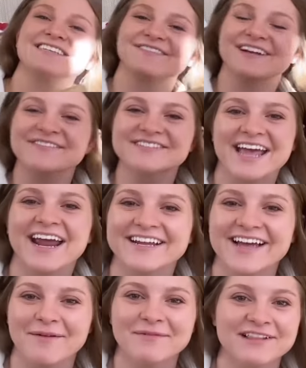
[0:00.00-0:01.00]
guys, my name's Katy.
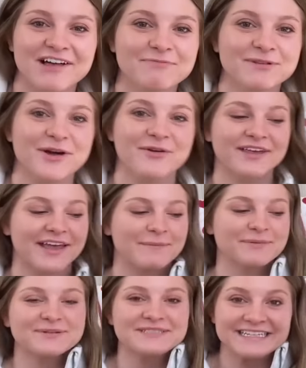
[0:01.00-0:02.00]
I'm a left below-knee
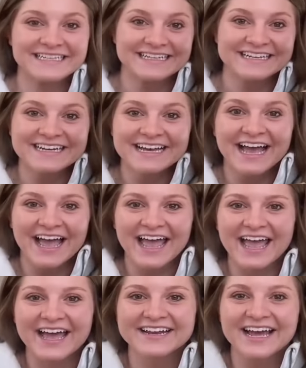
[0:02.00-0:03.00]
amputee,
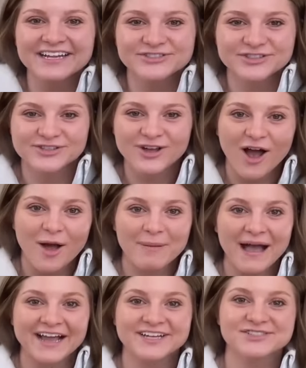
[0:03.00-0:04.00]
and I just got a
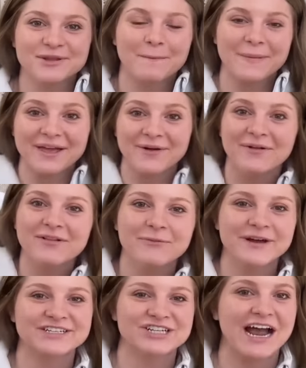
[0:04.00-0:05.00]
package in the mail,
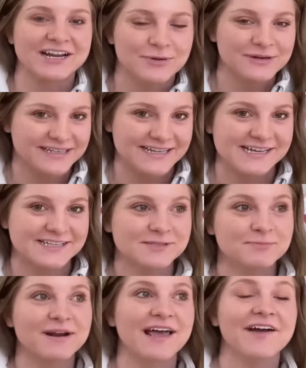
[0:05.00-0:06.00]
which I know what it is,
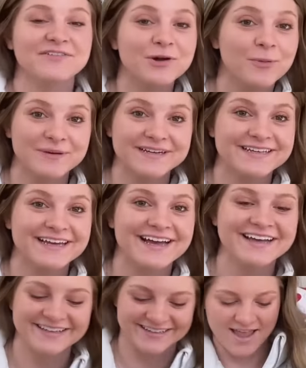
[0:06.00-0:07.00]
but I haven't opened it
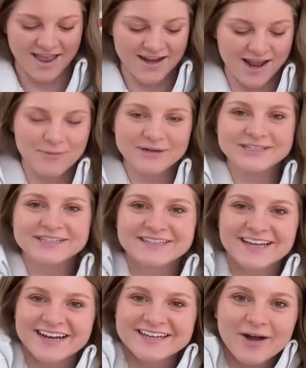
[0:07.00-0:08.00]
yet, and I wanted to
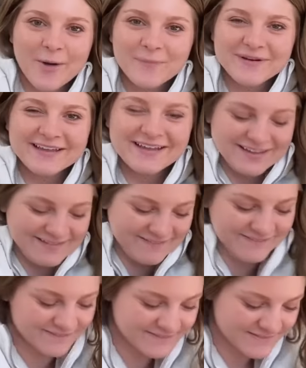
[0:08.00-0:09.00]
kind of open it
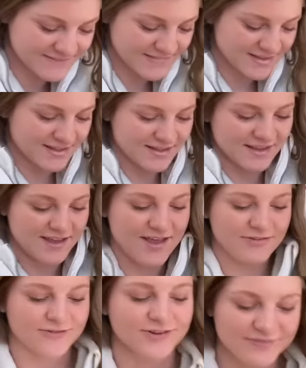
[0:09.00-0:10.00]

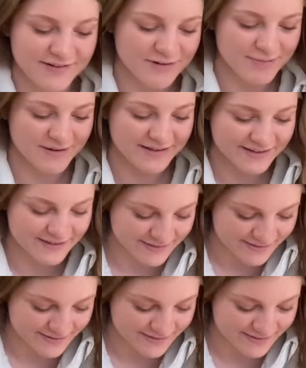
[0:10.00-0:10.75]
in front of everybody.